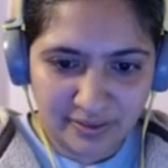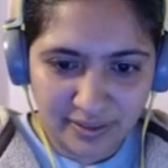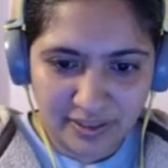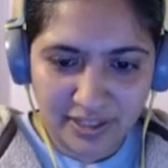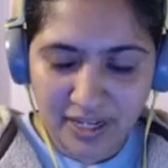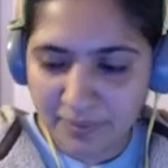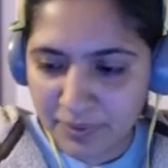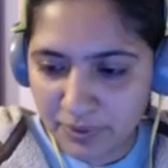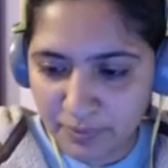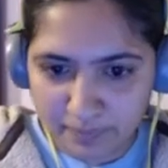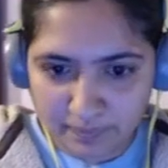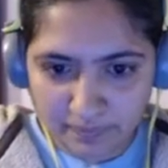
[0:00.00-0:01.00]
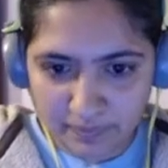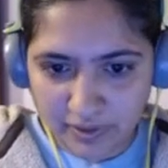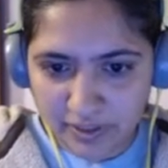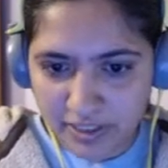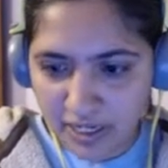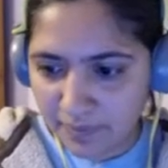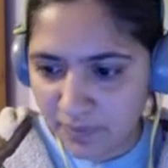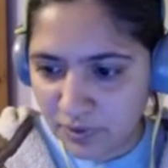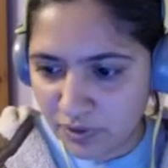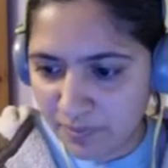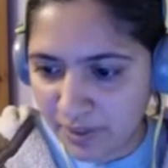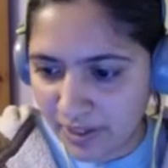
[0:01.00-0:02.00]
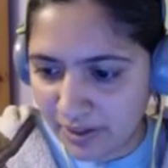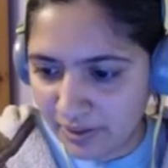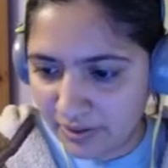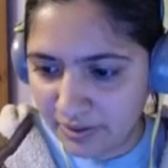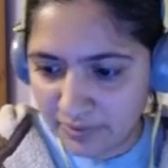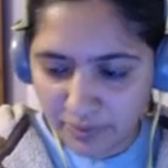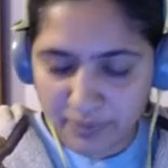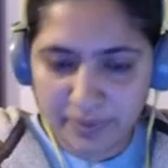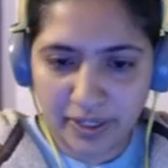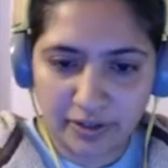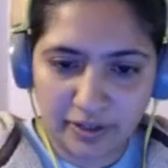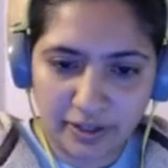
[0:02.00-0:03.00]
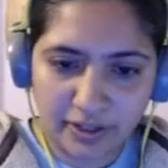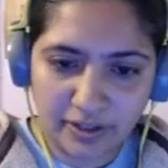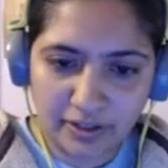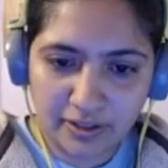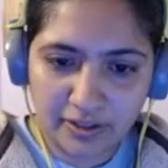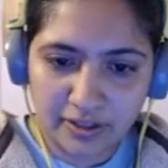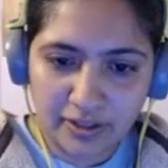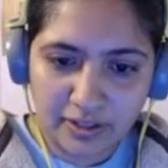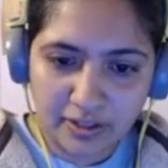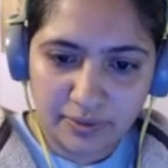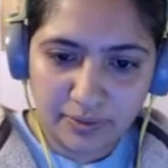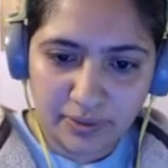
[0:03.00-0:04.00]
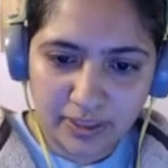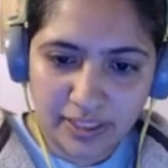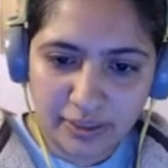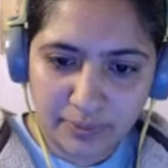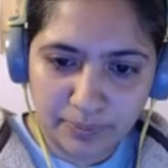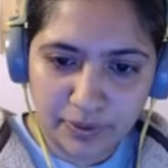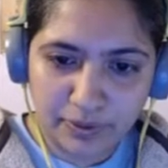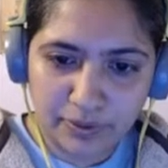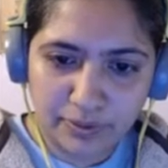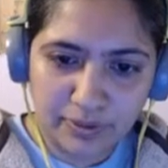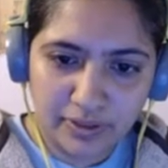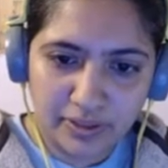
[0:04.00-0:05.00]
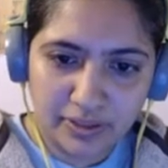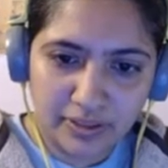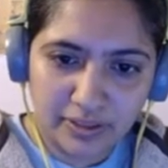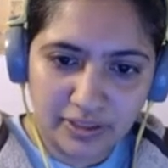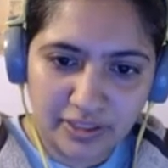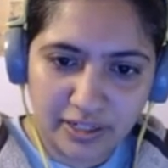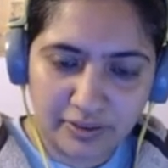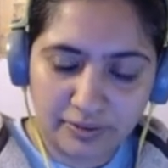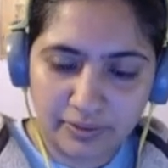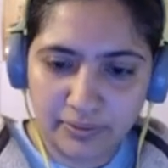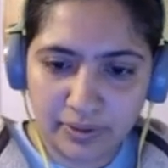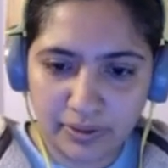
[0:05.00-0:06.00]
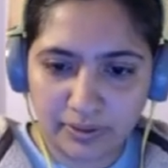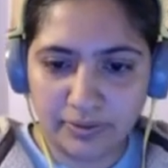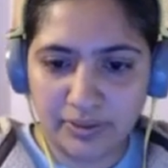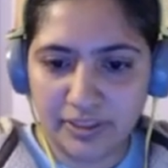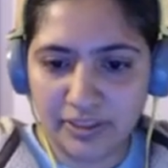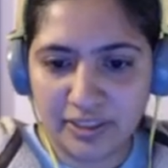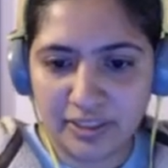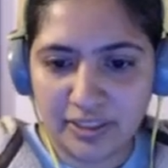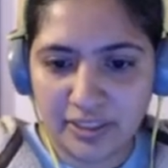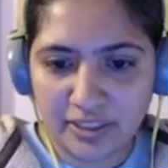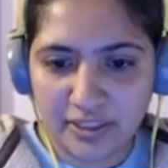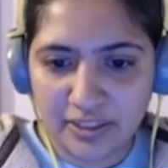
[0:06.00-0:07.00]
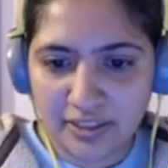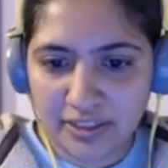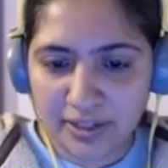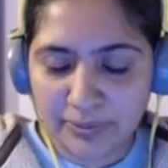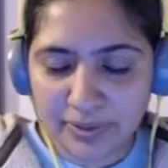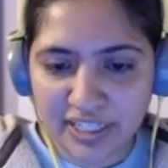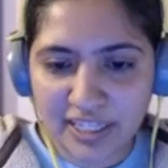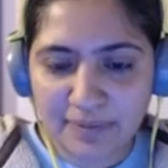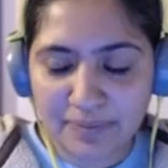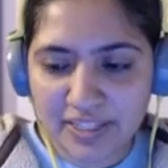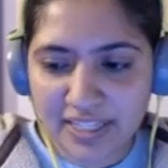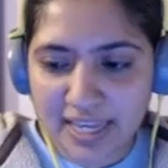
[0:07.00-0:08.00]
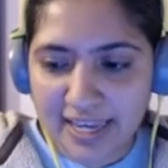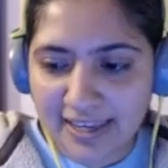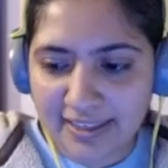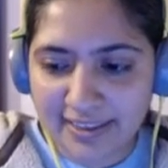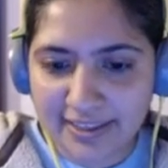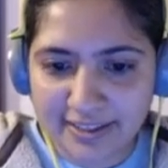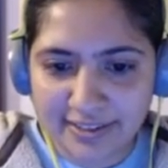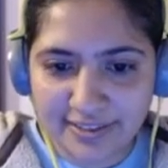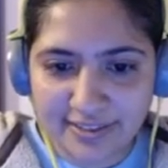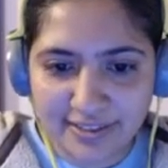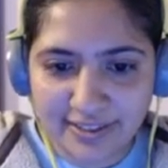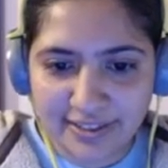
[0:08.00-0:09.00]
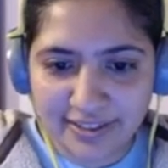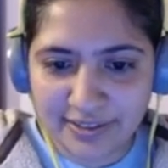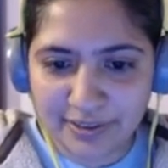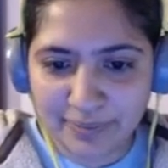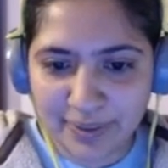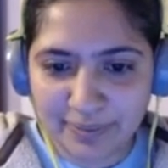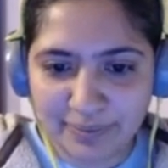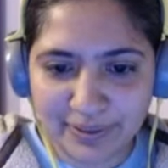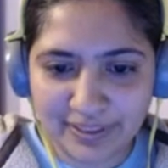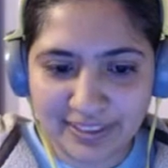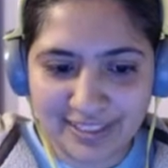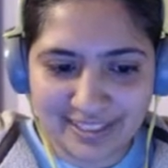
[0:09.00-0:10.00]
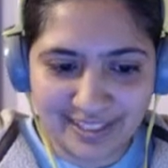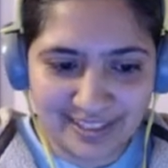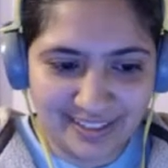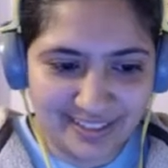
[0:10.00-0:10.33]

The time you spend preparing will help you down the road. And I will keep saying this until people listen.